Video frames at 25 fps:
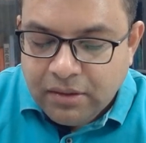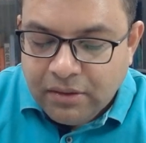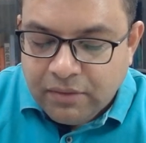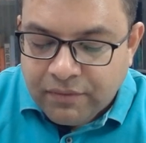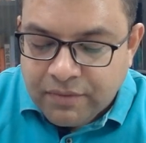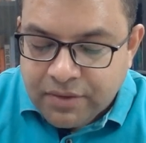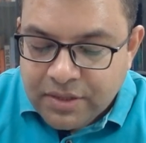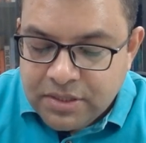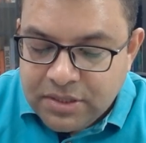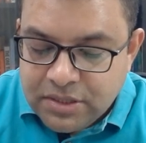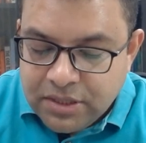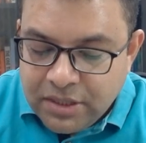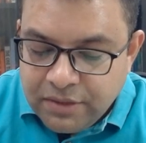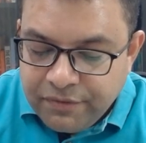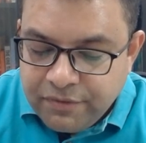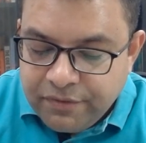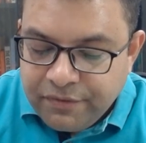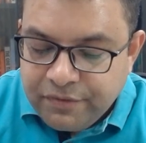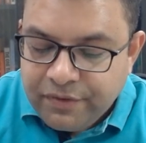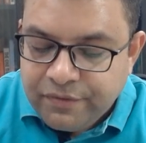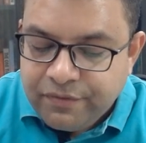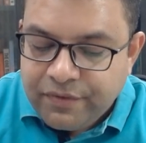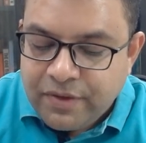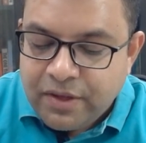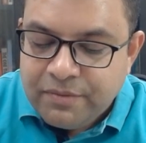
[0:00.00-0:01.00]
Verse
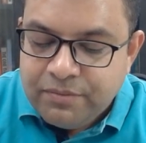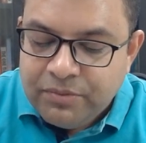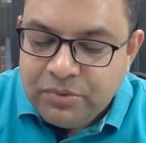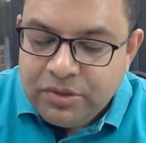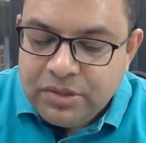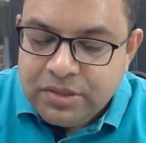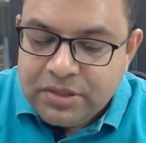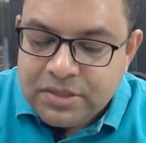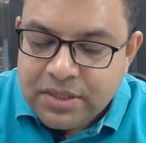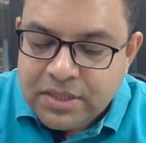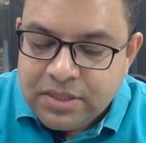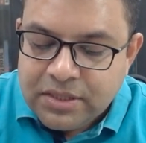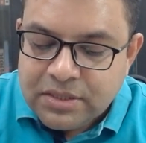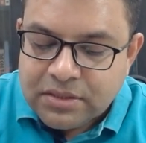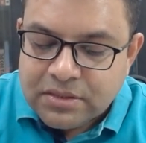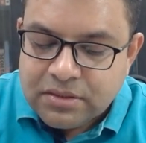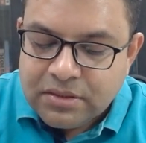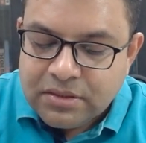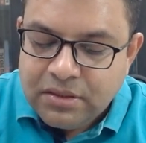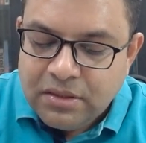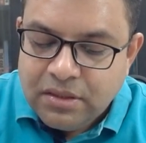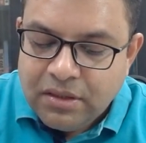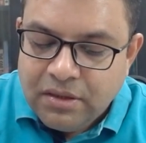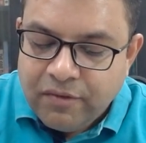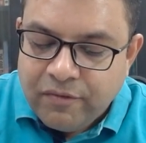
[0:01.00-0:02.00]
355 Buddha says,
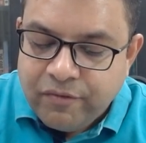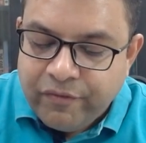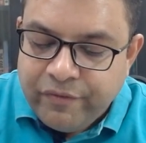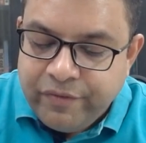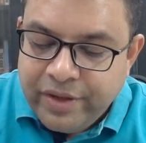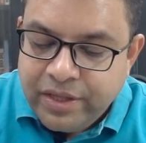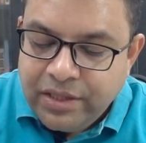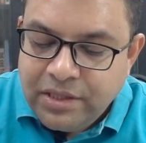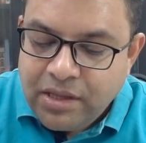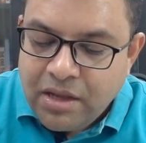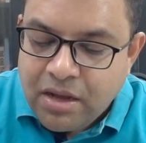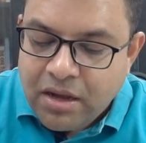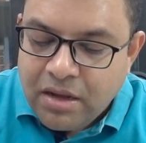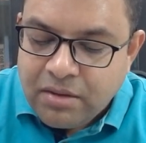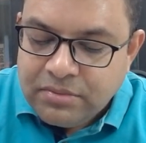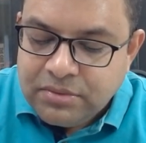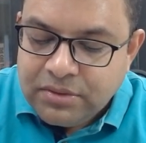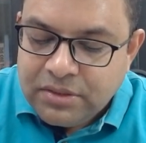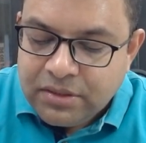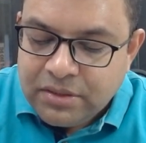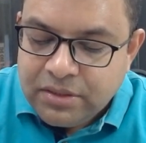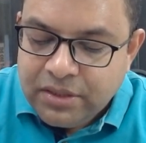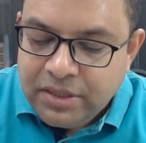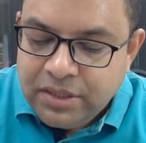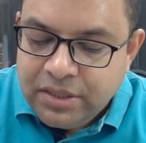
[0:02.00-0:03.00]
Wealth harms
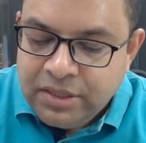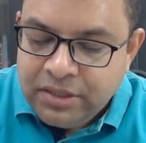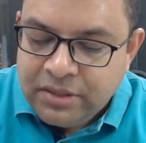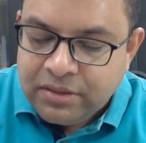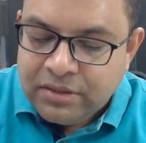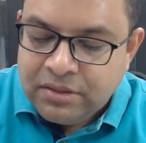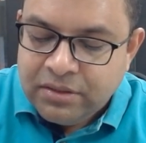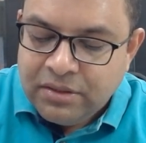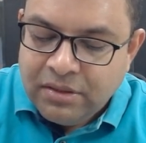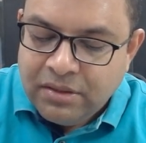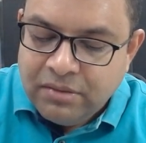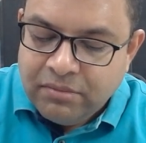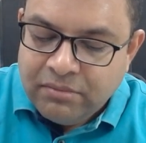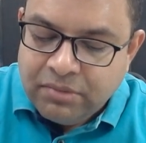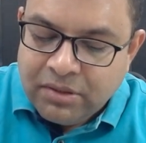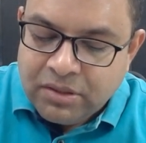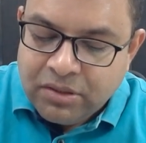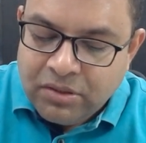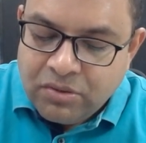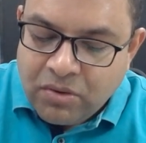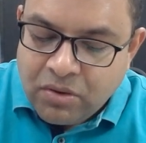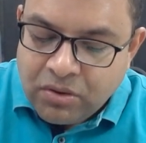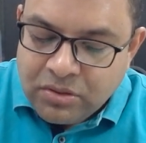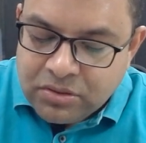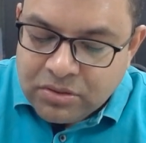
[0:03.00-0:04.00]
the greedy, but
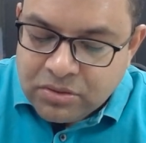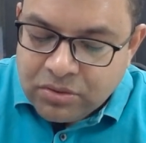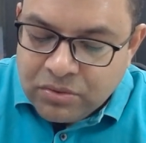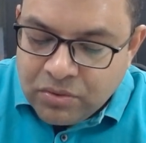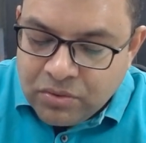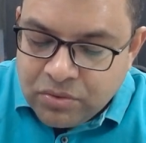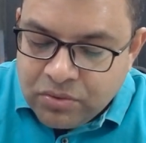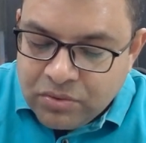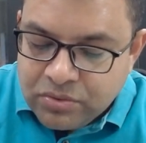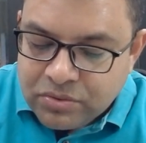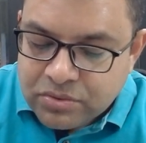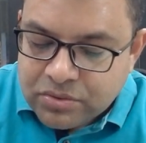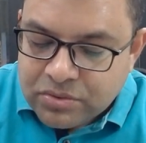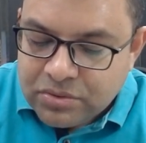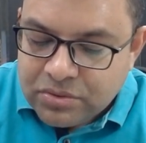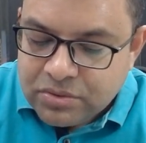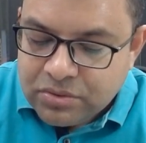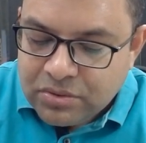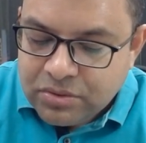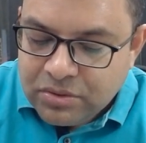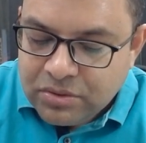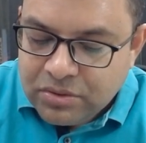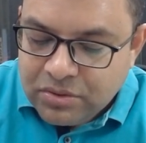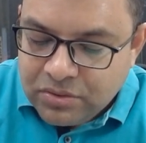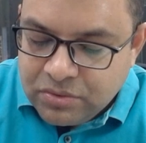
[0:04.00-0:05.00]
not those
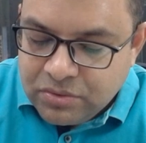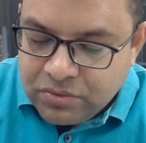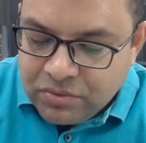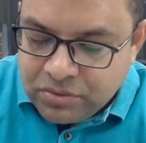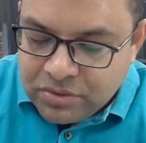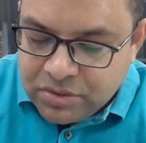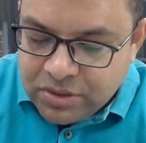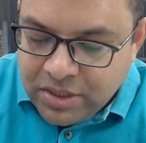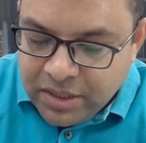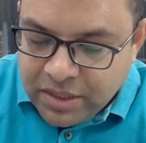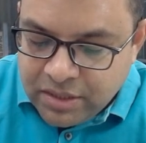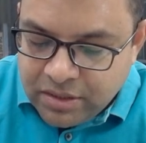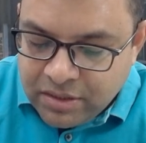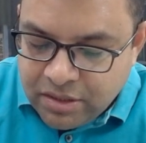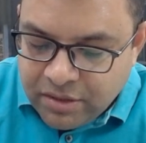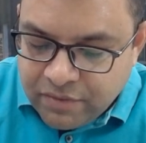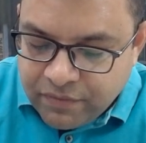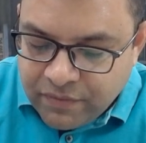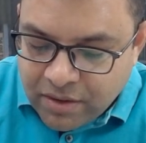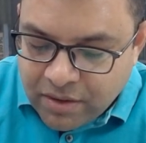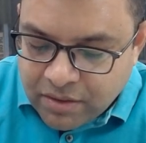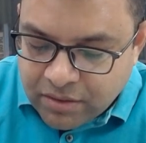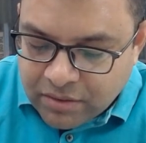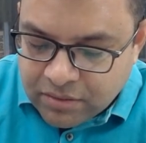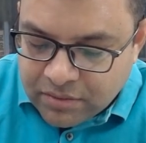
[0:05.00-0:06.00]
who seek
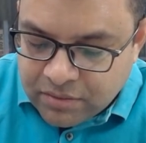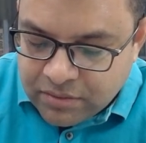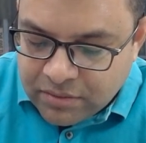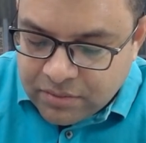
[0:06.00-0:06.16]
nirvana.